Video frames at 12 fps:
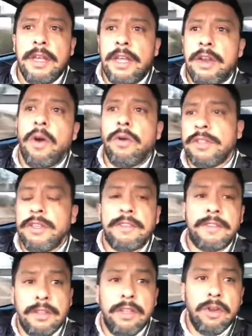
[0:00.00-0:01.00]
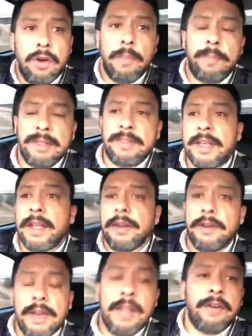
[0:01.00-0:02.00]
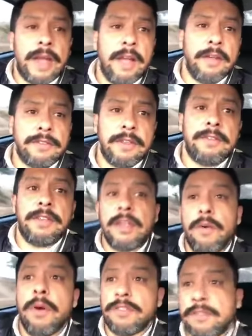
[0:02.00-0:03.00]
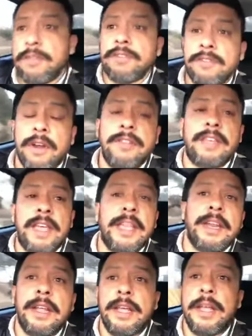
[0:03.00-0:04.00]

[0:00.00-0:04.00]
and all these, particular little houses, he wants to start taking